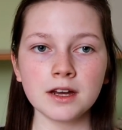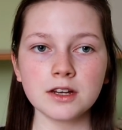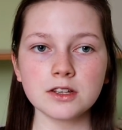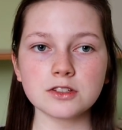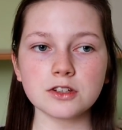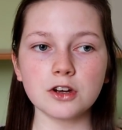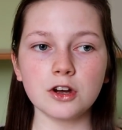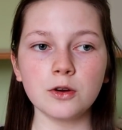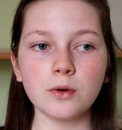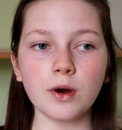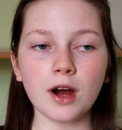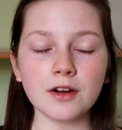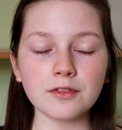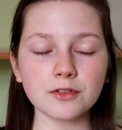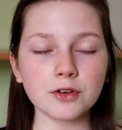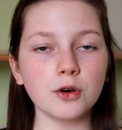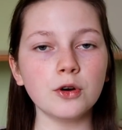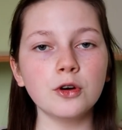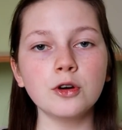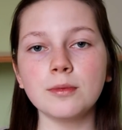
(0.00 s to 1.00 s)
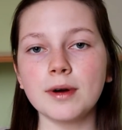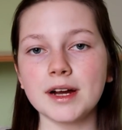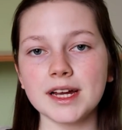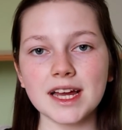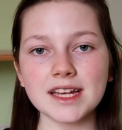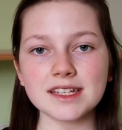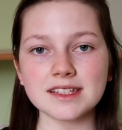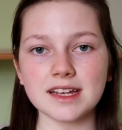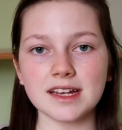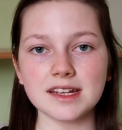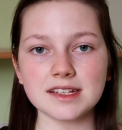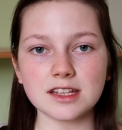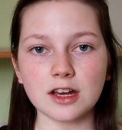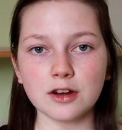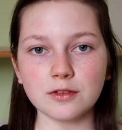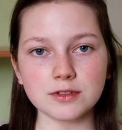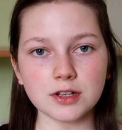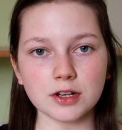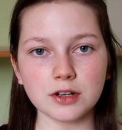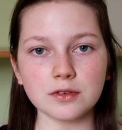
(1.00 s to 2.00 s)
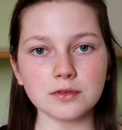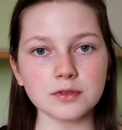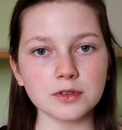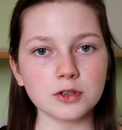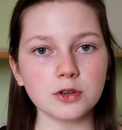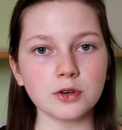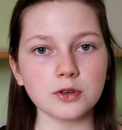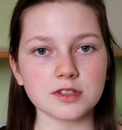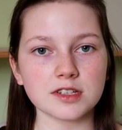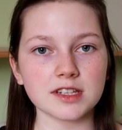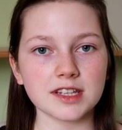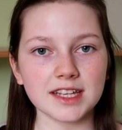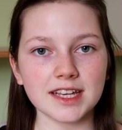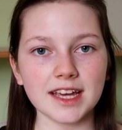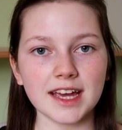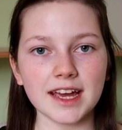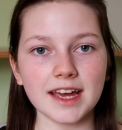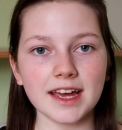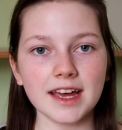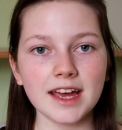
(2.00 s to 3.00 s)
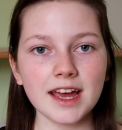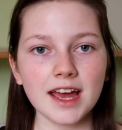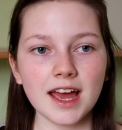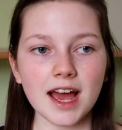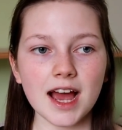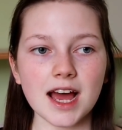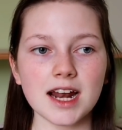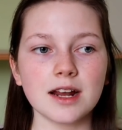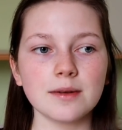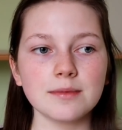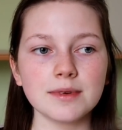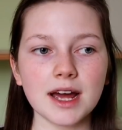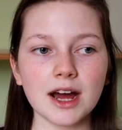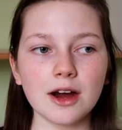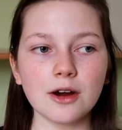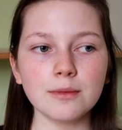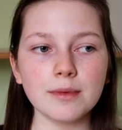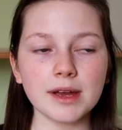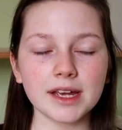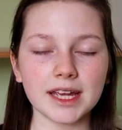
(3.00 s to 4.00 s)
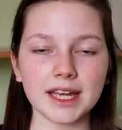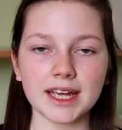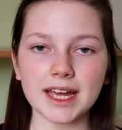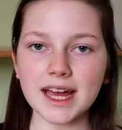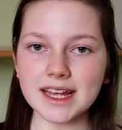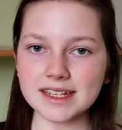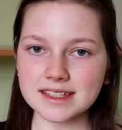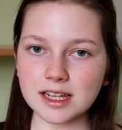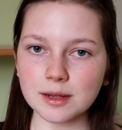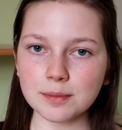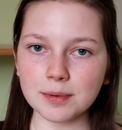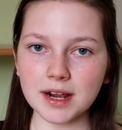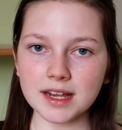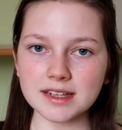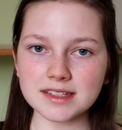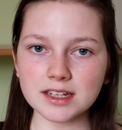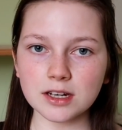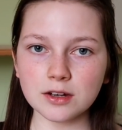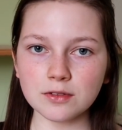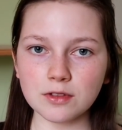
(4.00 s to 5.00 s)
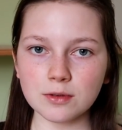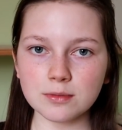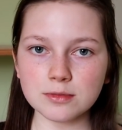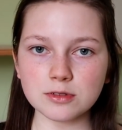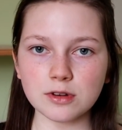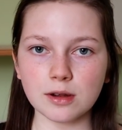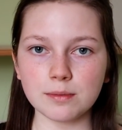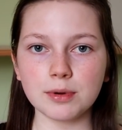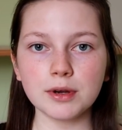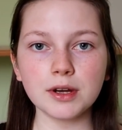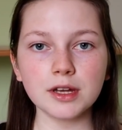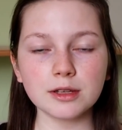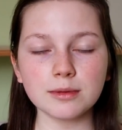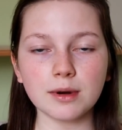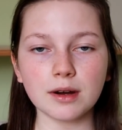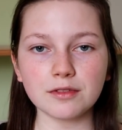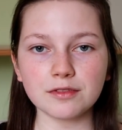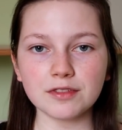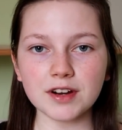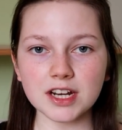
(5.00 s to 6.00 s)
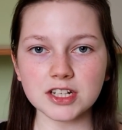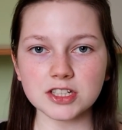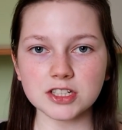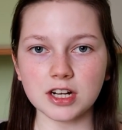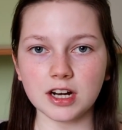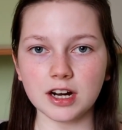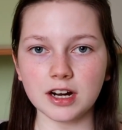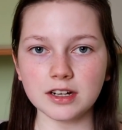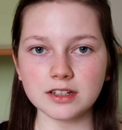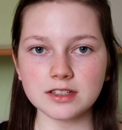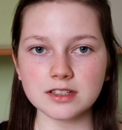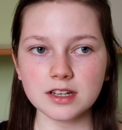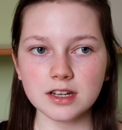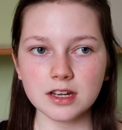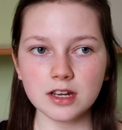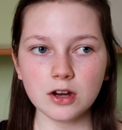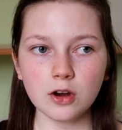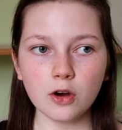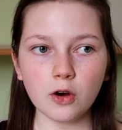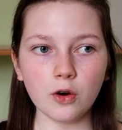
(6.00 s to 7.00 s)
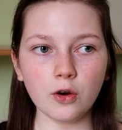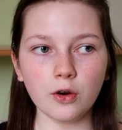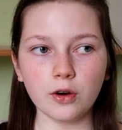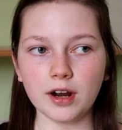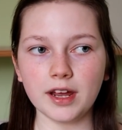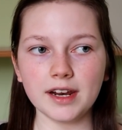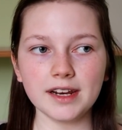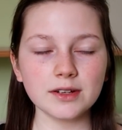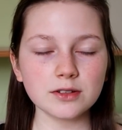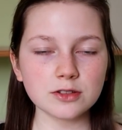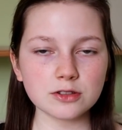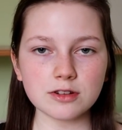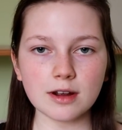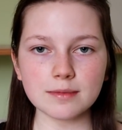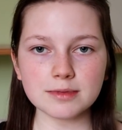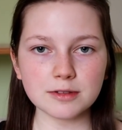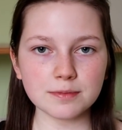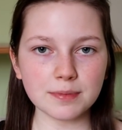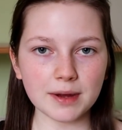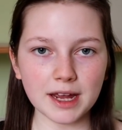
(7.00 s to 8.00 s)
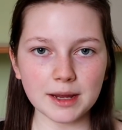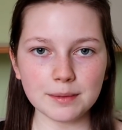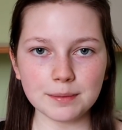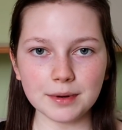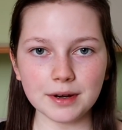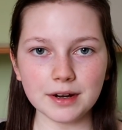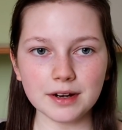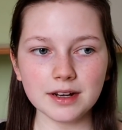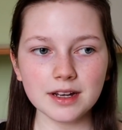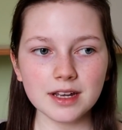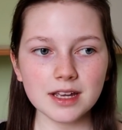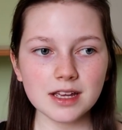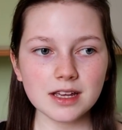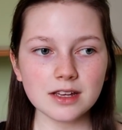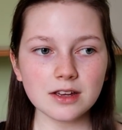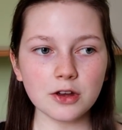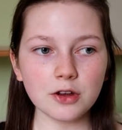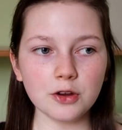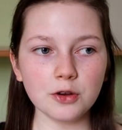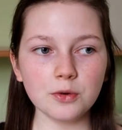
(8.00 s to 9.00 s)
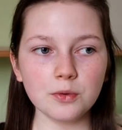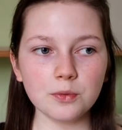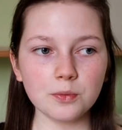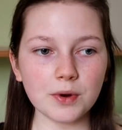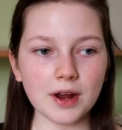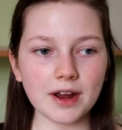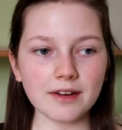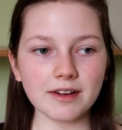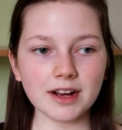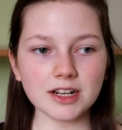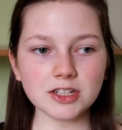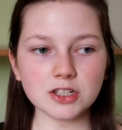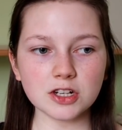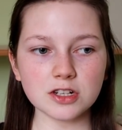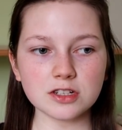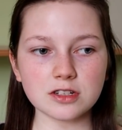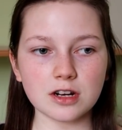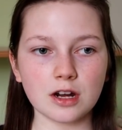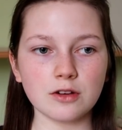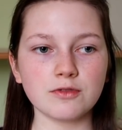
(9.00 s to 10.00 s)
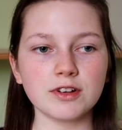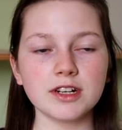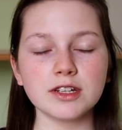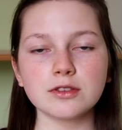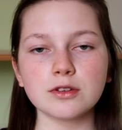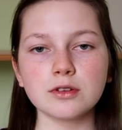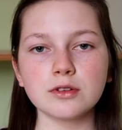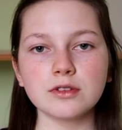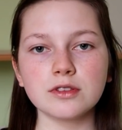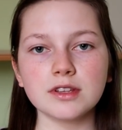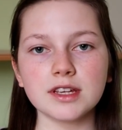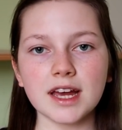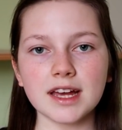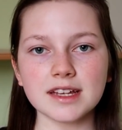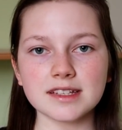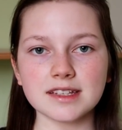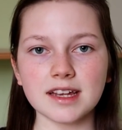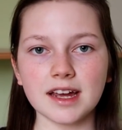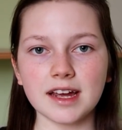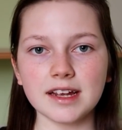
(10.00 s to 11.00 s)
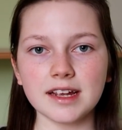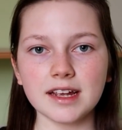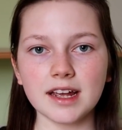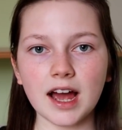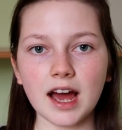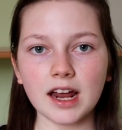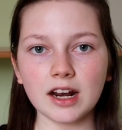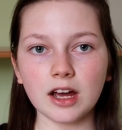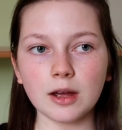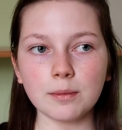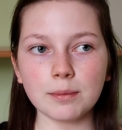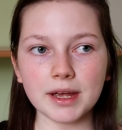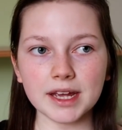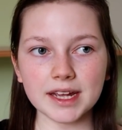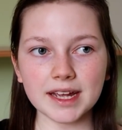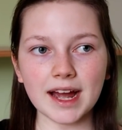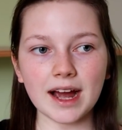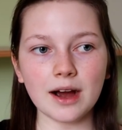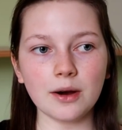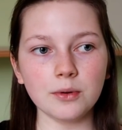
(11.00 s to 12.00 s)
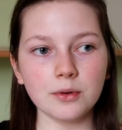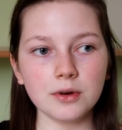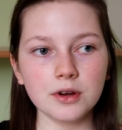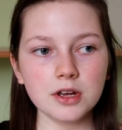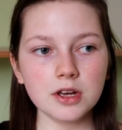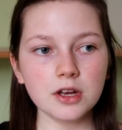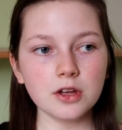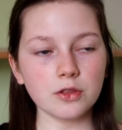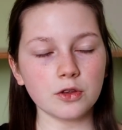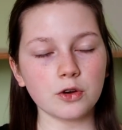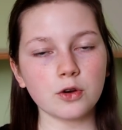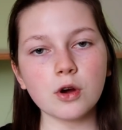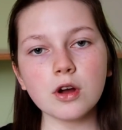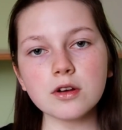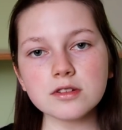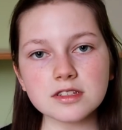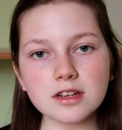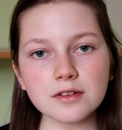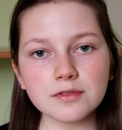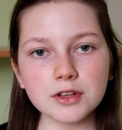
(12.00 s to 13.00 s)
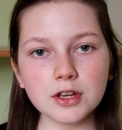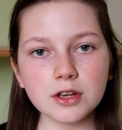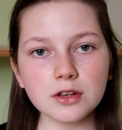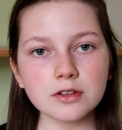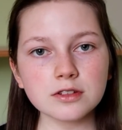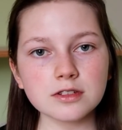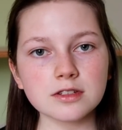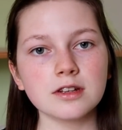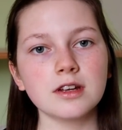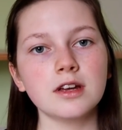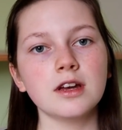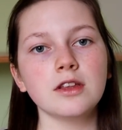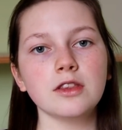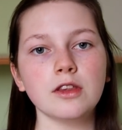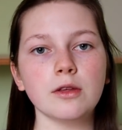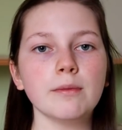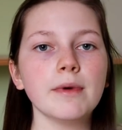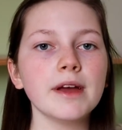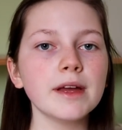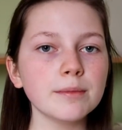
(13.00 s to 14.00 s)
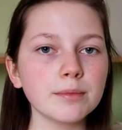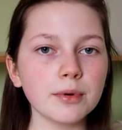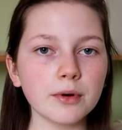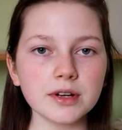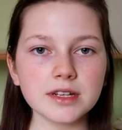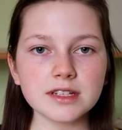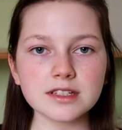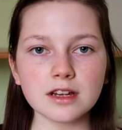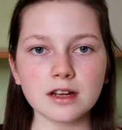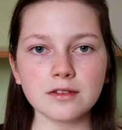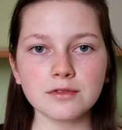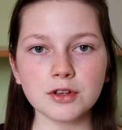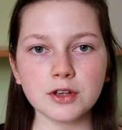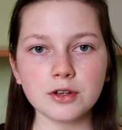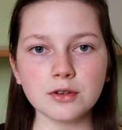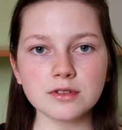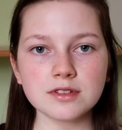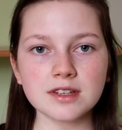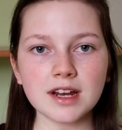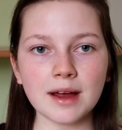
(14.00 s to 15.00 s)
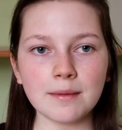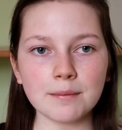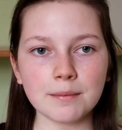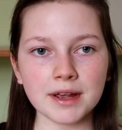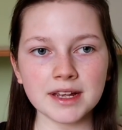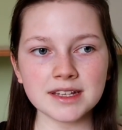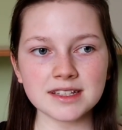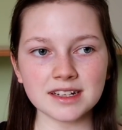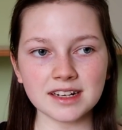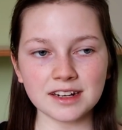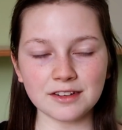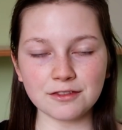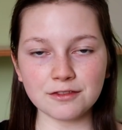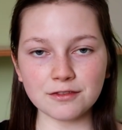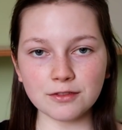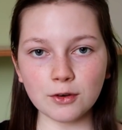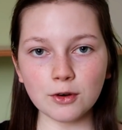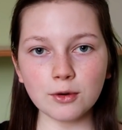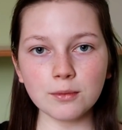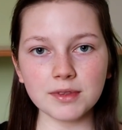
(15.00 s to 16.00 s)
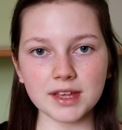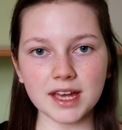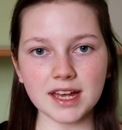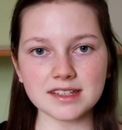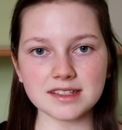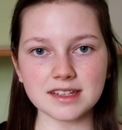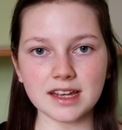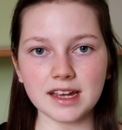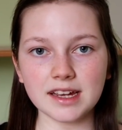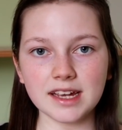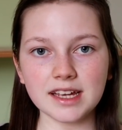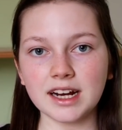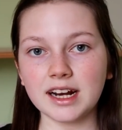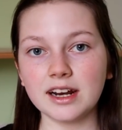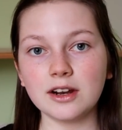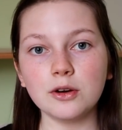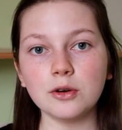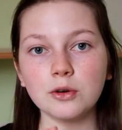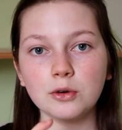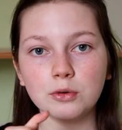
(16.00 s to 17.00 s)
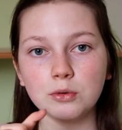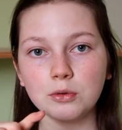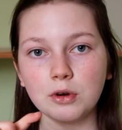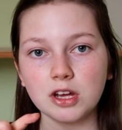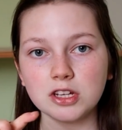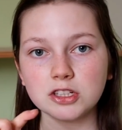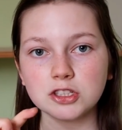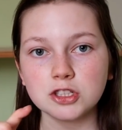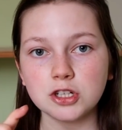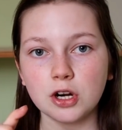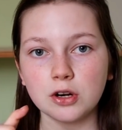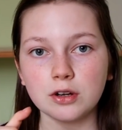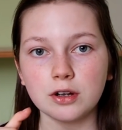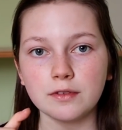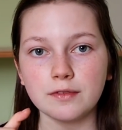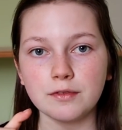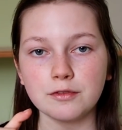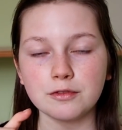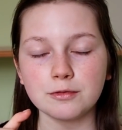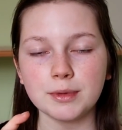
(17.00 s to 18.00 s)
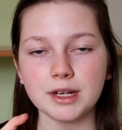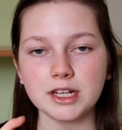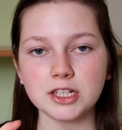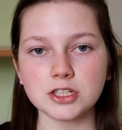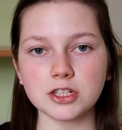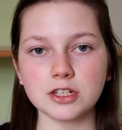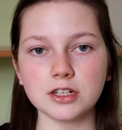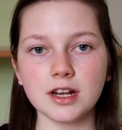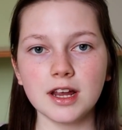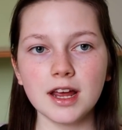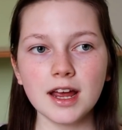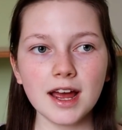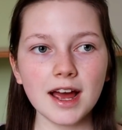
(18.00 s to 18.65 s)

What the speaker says: So I've got all my essays that I've done over the course of the year, and I'm now making essay plans out of them. So I'm putting them on flashcards or like little scraps of paper, where I read through the essay and I pick out the quotes I've used, the main points I've used, and basically form the essay in a little like chunk of information.